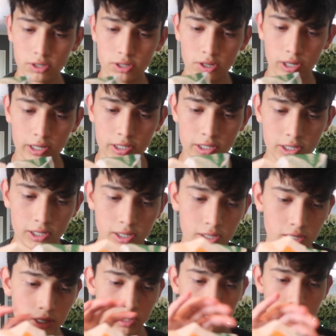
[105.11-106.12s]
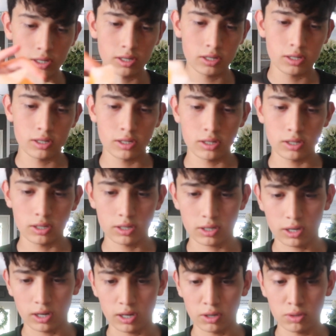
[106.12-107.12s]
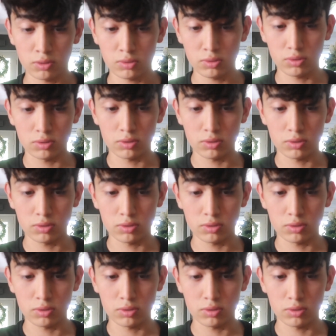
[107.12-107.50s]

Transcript: So let's see. This